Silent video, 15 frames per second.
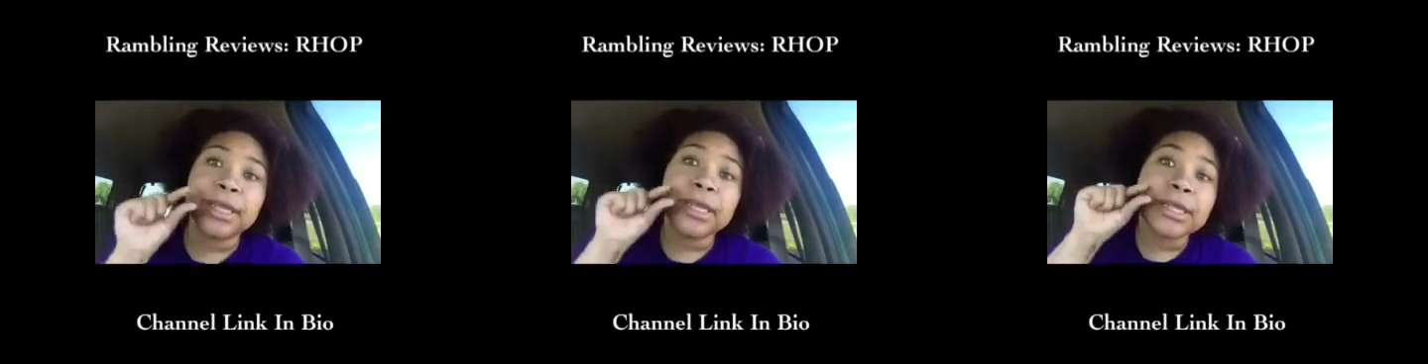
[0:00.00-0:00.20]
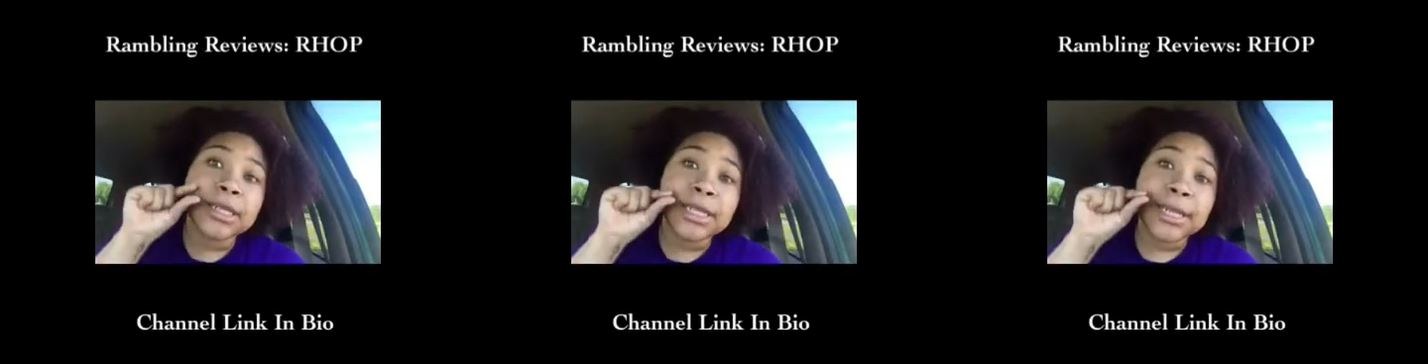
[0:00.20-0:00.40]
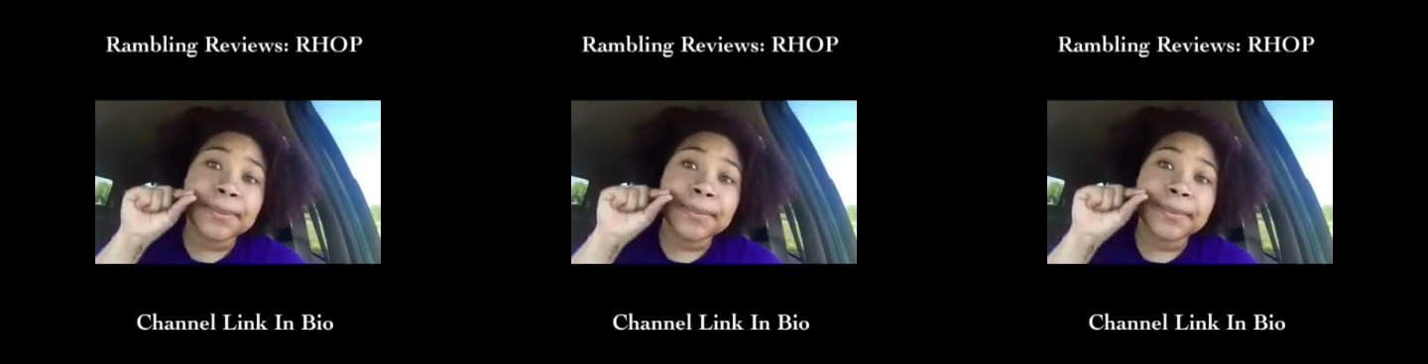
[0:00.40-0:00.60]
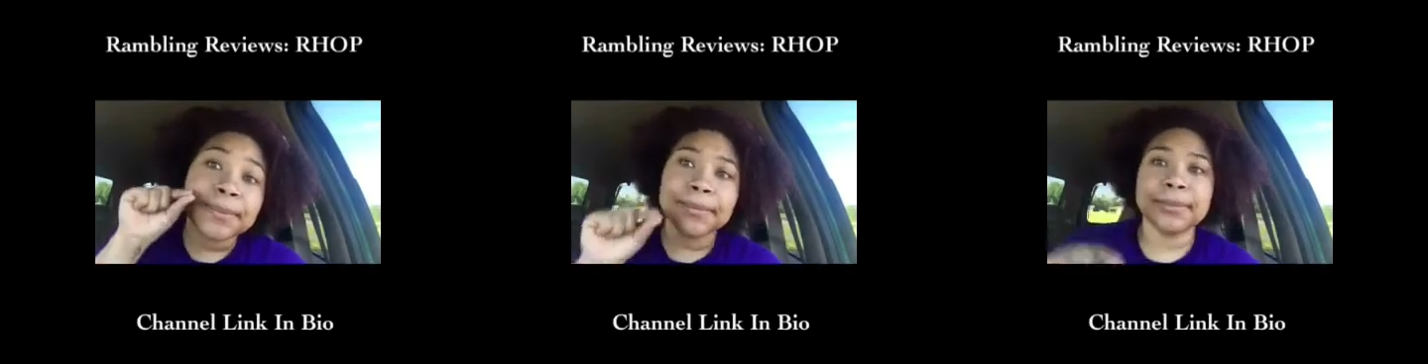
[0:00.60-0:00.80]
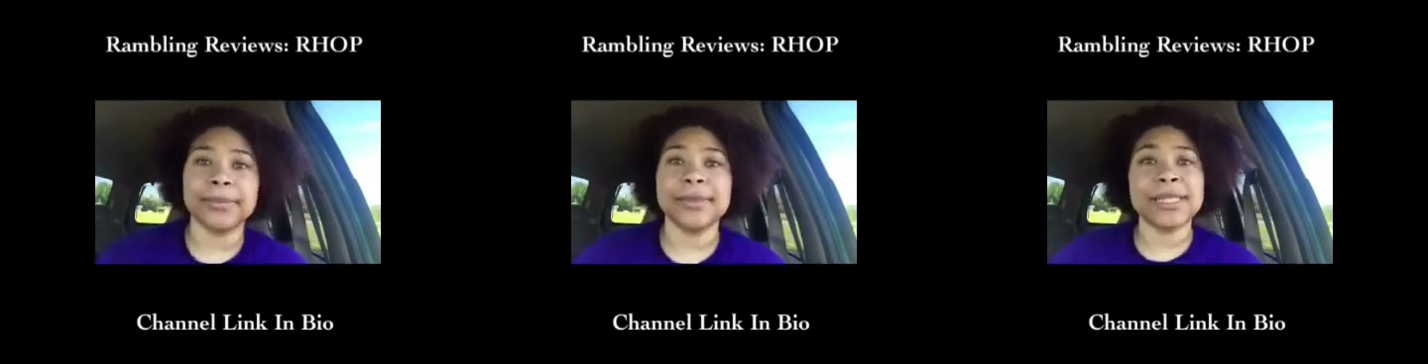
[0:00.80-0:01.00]
Zip.
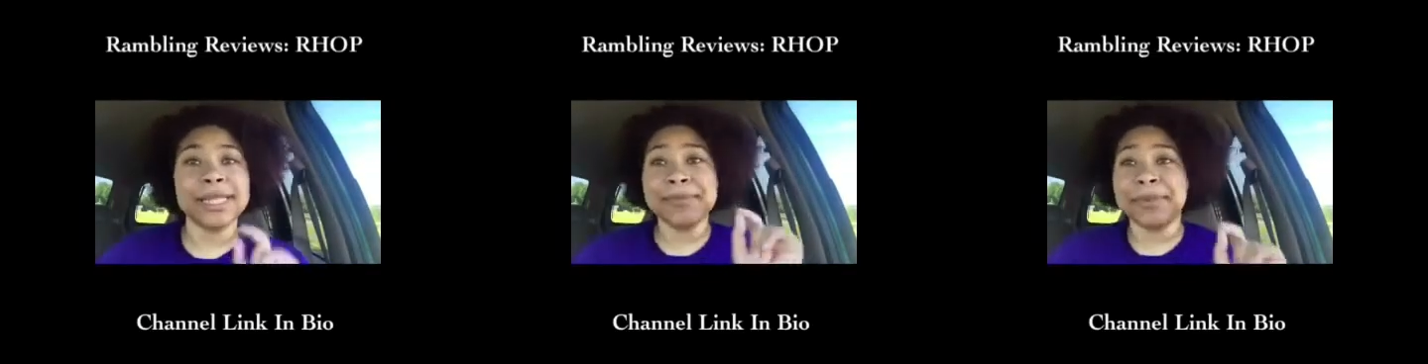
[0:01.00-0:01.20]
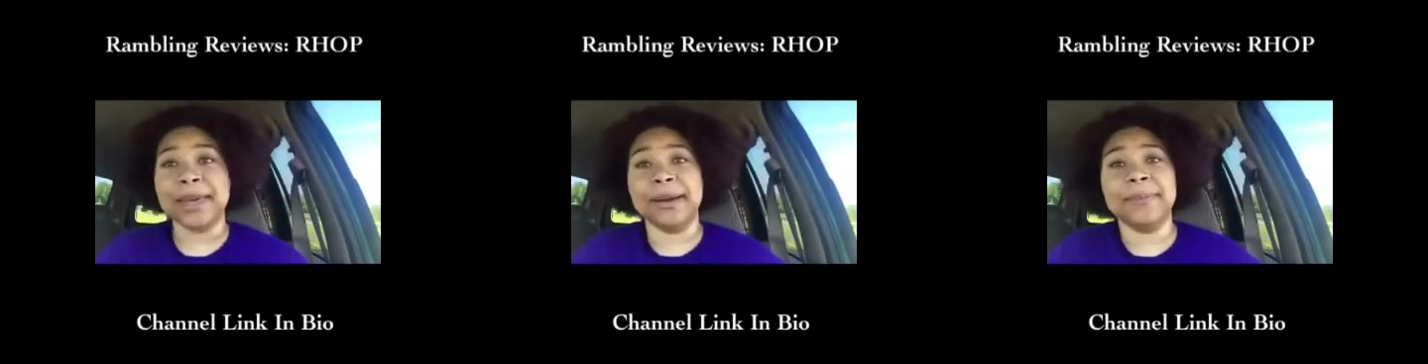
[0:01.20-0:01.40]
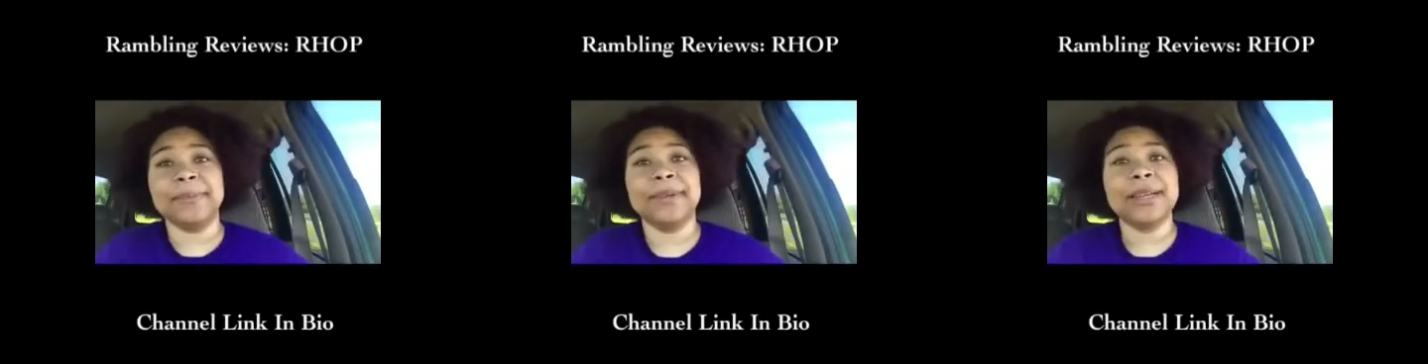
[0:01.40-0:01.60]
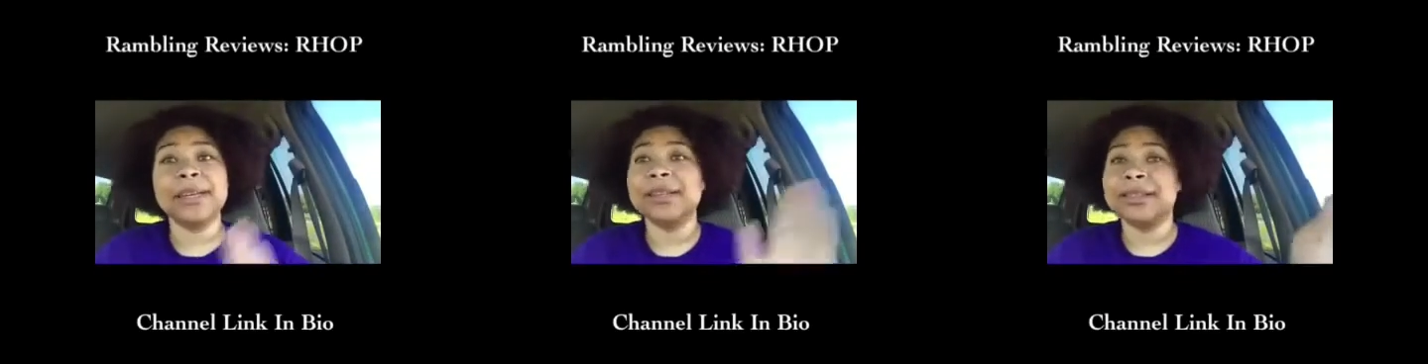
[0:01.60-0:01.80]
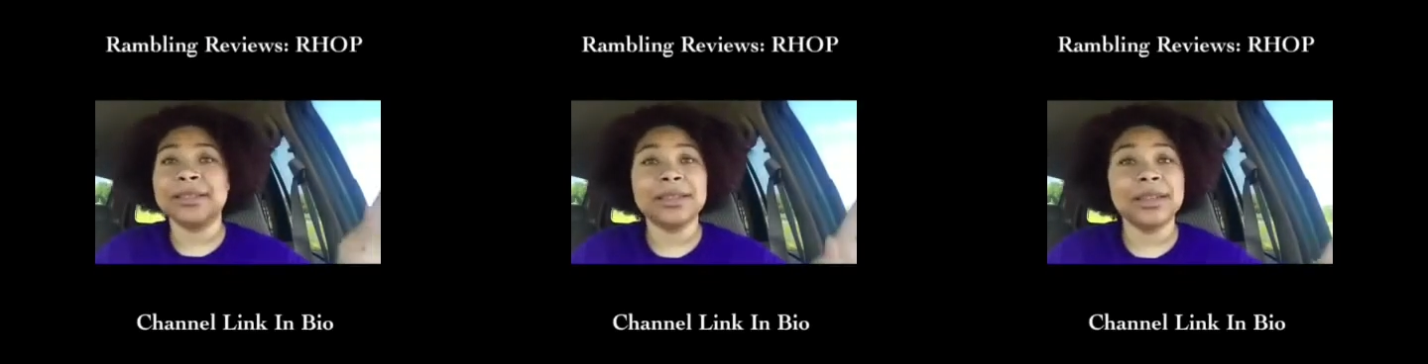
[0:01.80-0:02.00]
Zip them.
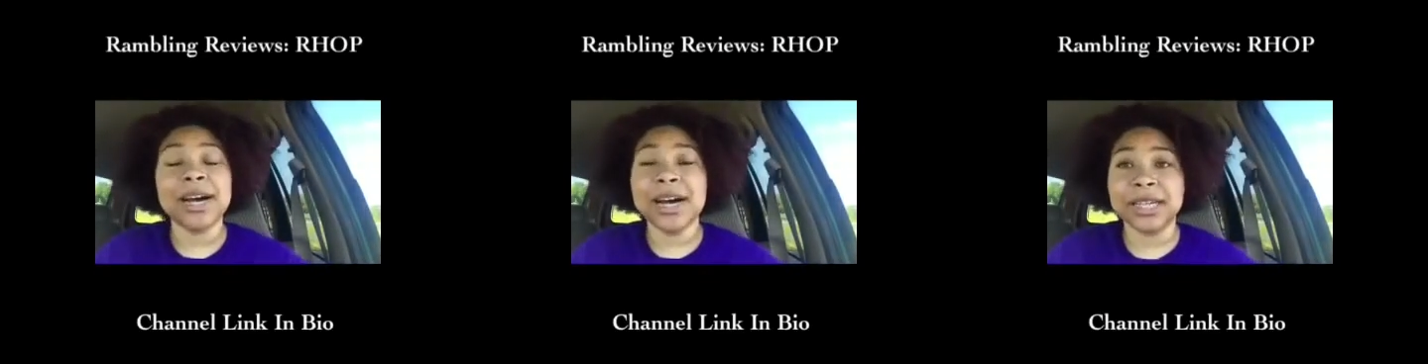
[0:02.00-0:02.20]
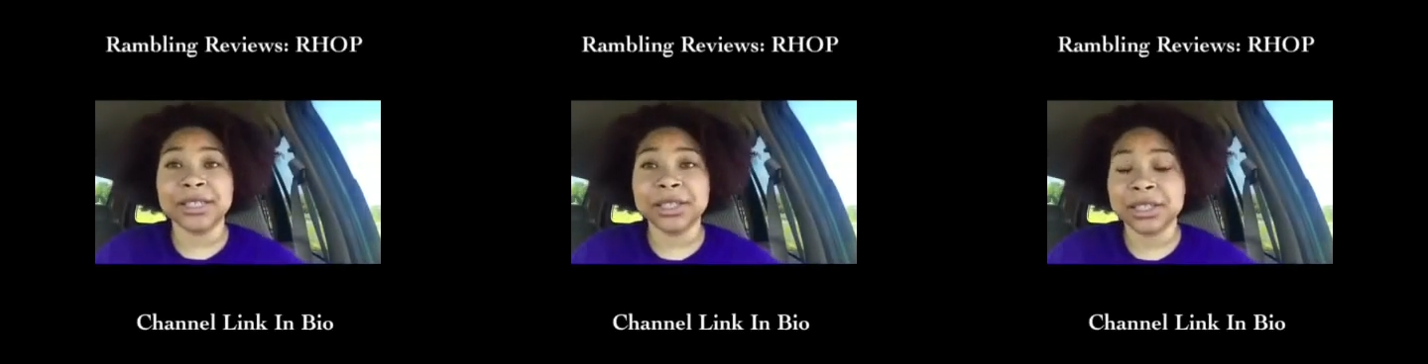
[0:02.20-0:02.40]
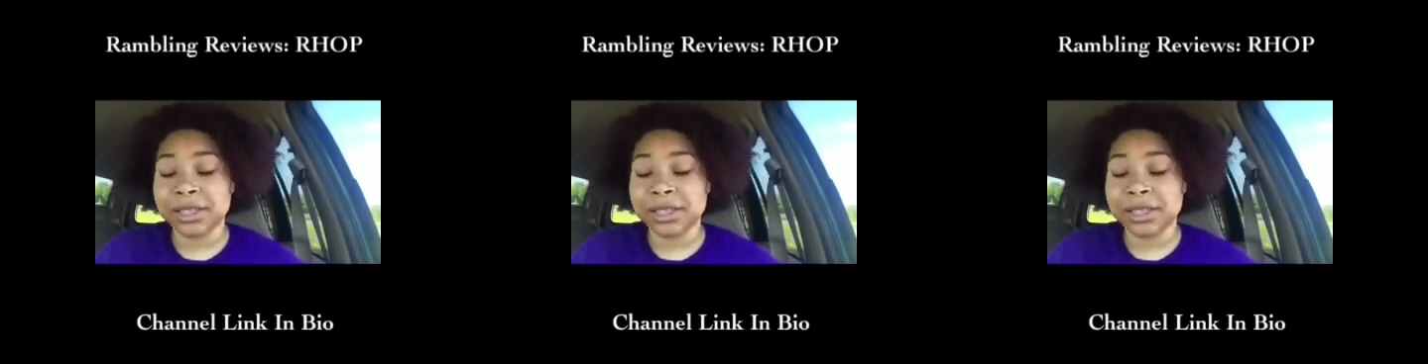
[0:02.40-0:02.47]
Hush.